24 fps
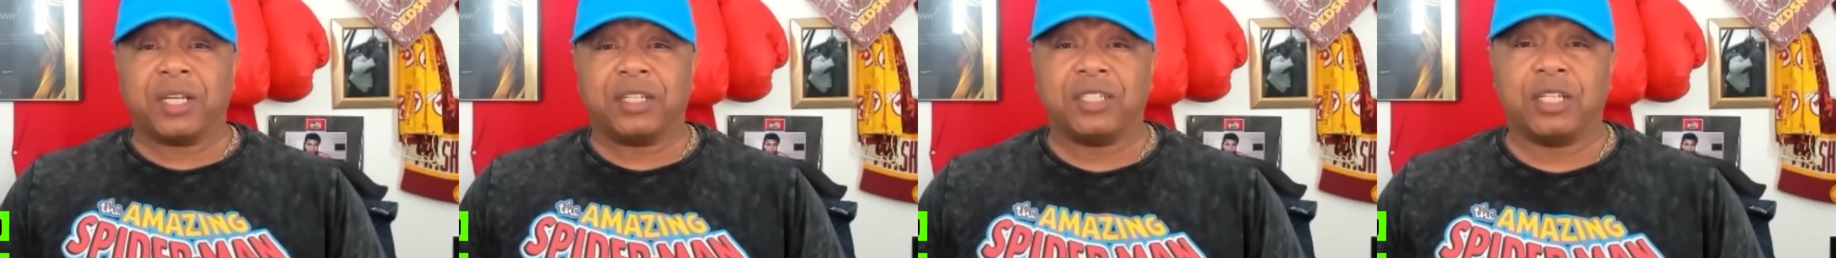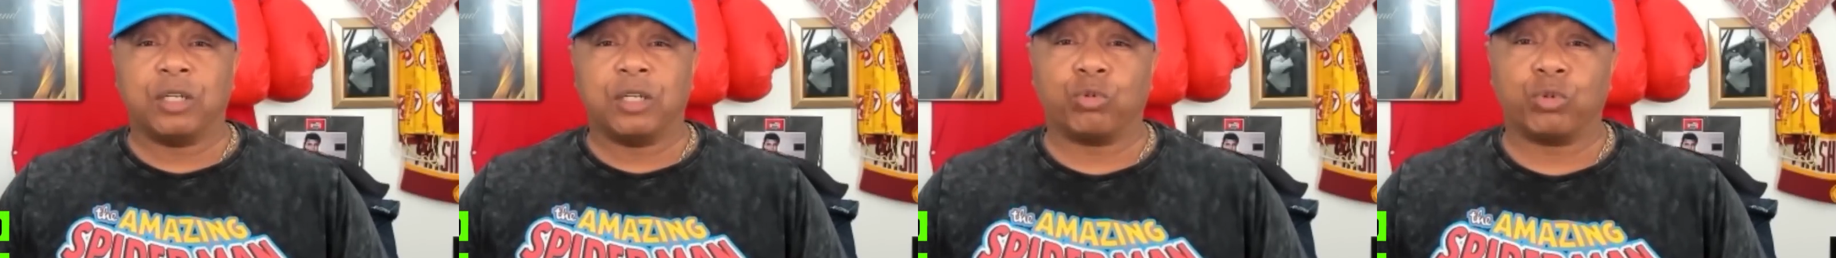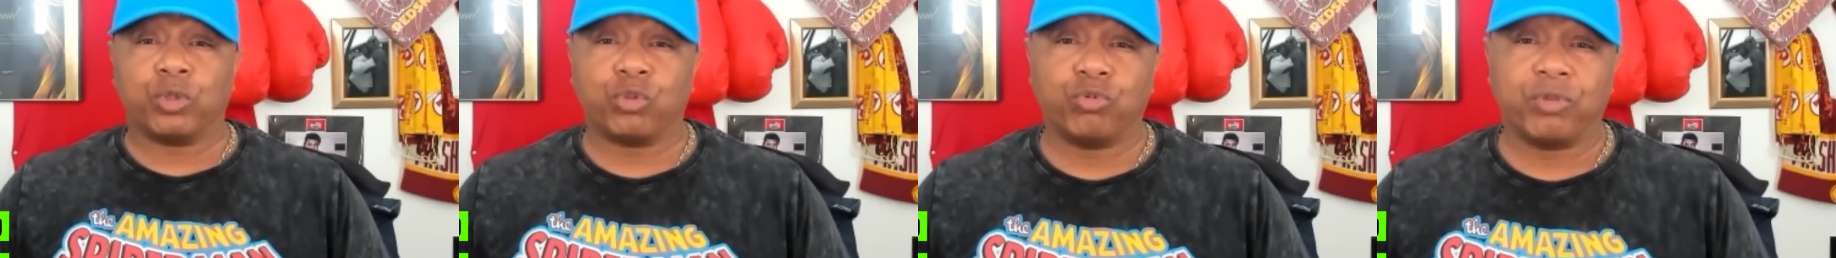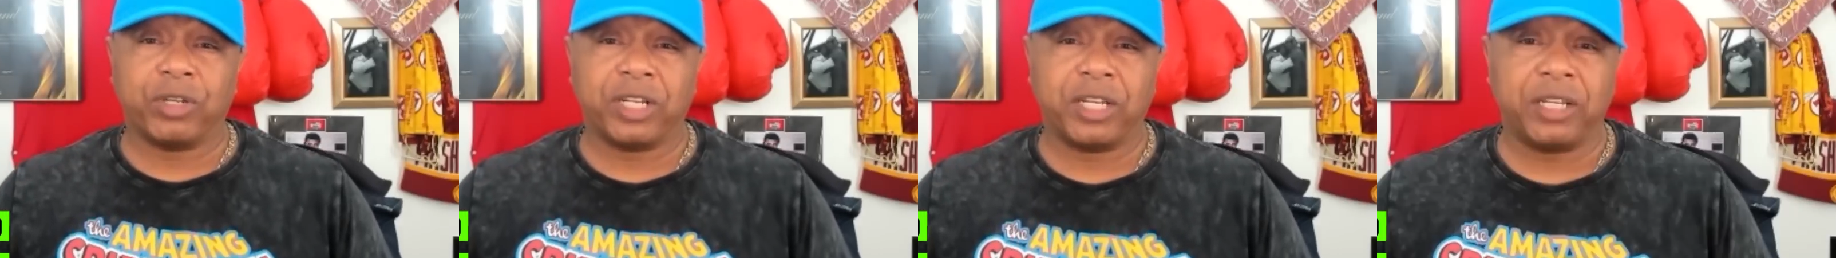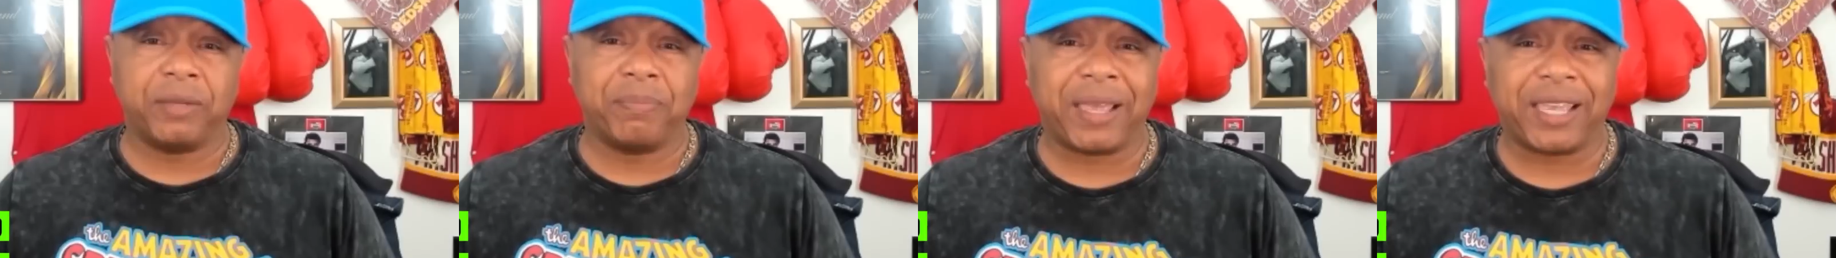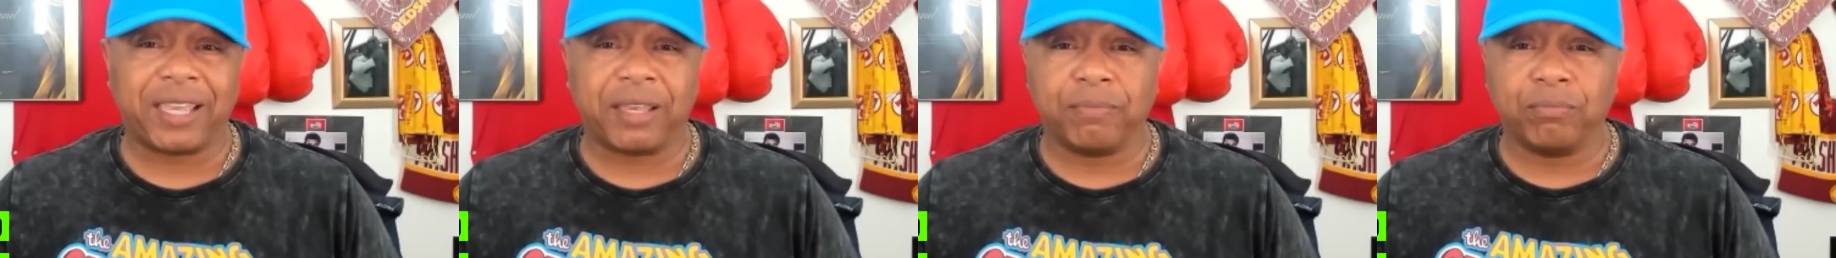that was really
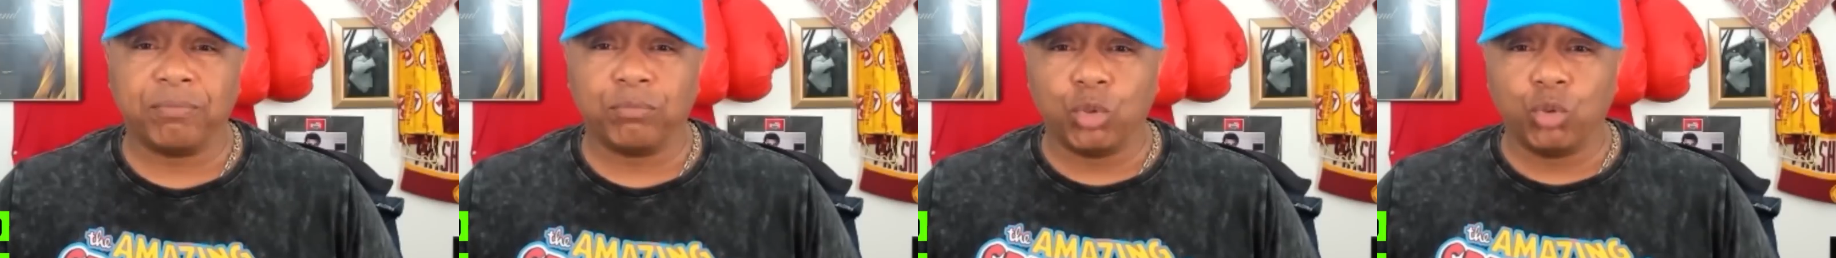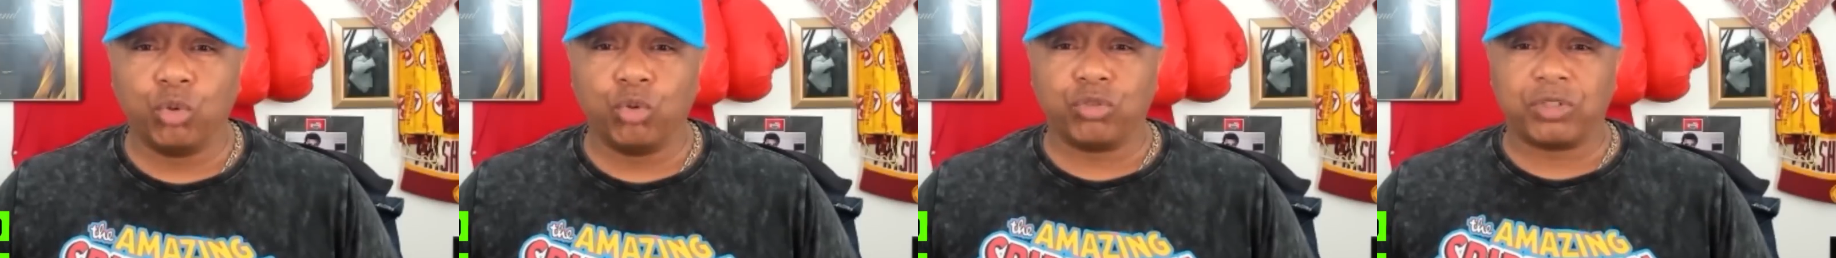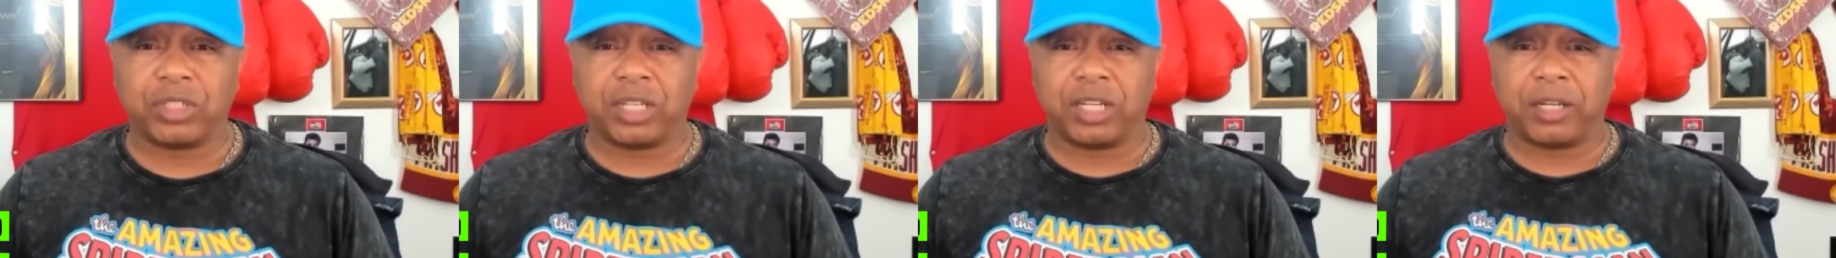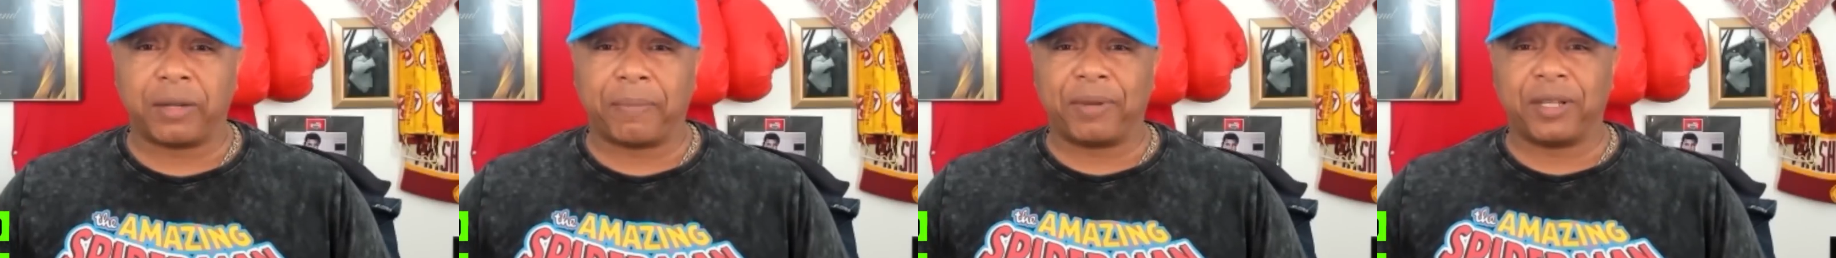making moves in the